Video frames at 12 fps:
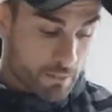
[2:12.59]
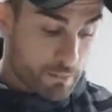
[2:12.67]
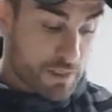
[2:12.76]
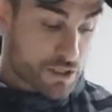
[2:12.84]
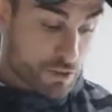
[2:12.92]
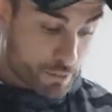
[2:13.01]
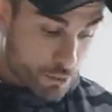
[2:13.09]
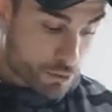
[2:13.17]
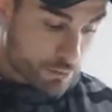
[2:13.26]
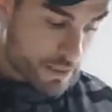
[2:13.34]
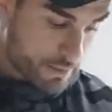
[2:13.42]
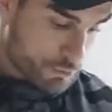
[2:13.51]
been
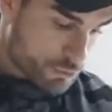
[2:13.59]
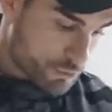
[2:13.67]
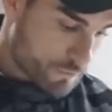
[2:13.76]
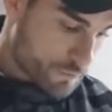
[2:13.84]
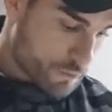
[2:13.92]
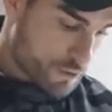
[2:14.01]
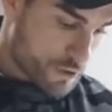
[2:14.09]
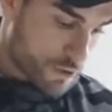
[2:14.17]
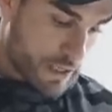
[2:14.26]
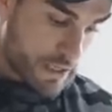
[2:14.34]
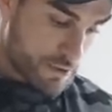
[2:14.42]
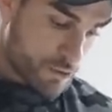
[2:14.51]
supported by Muscle Food. So
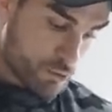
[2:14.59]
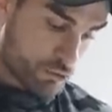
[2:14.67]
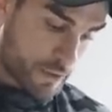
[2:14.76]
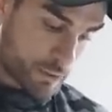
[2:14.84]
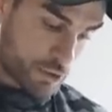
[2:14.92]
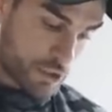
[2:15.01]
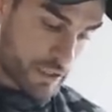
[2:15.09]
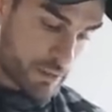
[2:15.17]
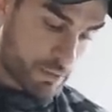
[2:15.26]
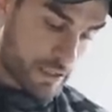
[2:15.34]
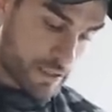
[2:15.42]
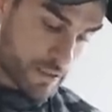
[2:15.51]
yeah, 200 grams of
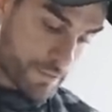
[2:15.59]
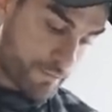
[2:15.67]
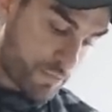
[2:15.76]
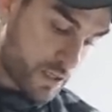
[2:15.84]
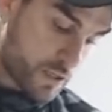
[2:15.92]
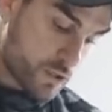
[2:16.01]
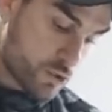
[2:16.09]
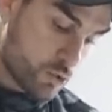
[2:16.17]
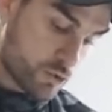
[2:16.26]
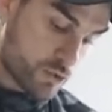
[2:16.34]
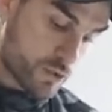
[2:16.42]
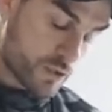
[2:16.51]
chicken breast,
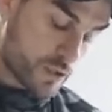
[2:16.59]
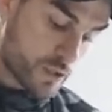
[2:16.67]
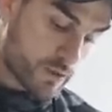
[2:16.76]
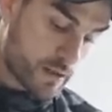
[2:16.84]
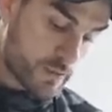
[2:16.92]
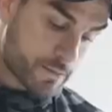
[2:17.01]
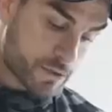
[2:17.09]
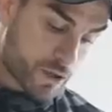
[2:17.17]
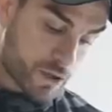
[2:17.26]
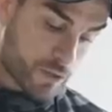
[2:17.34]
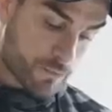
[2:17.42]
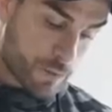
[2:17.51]
200 grams
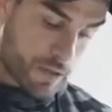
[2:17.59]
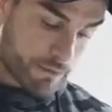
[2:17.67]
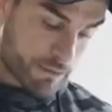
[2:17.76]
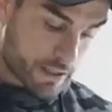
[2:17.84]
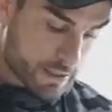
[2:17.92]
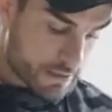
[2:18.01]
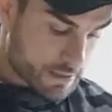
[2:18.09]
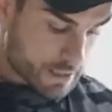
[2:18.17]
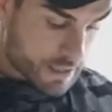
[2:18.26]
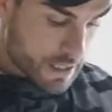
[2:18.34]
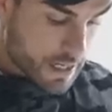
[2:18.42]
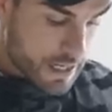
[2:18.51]
of white rice,
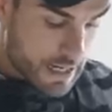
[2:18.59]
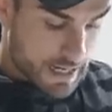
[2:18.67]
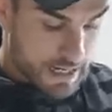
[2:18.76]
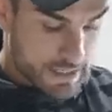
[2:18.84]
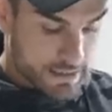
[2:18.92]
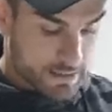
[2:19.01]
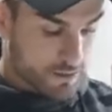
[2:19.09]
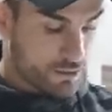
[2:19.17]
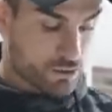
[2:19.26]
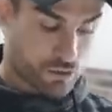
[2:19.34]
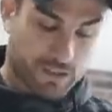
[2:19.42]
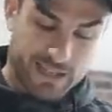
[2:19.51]
and
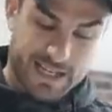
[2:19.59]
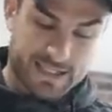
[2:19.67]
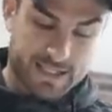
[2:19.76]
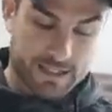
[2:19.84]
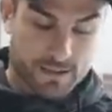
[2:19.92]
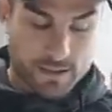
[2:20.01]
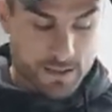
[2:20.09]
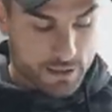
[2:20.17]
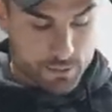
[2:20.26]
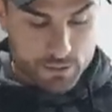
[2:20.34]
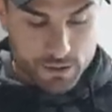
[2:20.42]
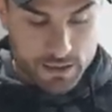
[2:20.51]
just lettuce,
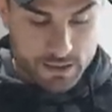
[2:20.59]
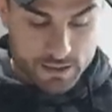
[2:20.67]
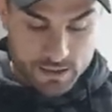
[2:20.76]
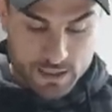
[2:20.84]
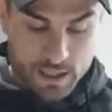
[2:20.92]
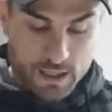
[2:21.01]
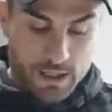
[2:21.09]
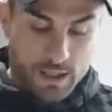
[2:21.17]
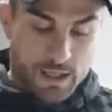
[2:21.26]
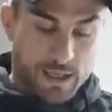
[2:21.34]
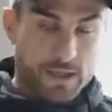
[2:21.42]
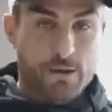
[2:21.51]
iceberg lettuce.
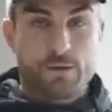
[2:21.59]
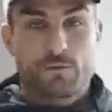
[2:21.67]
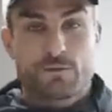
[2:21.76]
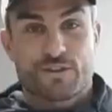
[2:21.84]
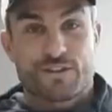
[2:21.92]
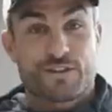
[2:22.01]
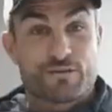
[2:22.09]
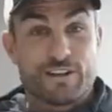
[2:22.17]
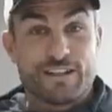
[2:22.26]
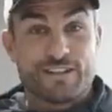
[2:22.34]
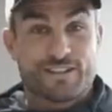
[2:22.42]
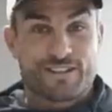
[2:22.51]
I know everyone's gonna
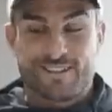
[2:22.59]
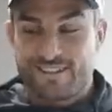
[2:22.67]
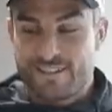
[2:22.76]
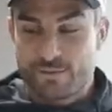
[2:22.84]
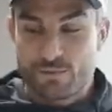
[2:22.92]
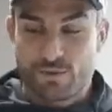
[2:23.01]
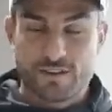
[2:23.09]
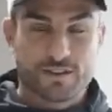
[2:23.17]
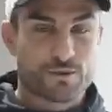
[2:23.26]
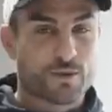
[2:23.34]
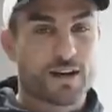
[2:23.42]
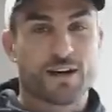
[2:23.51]
cringe at this, but this
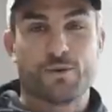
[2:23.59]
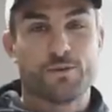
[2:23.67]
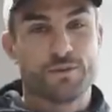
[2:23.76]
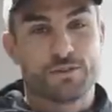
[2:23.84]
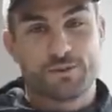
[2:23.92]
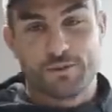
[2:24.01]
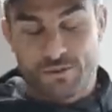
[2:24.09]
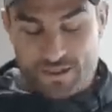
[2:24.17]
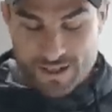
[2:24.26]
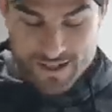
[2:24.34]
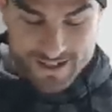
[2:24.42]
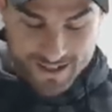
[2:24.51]
is what I always use,
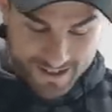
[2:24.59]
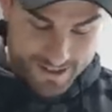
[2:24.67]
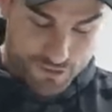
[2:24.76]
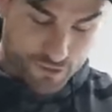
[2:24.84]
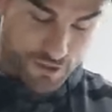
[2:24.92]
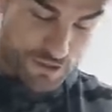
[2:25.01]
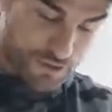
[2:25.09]
soya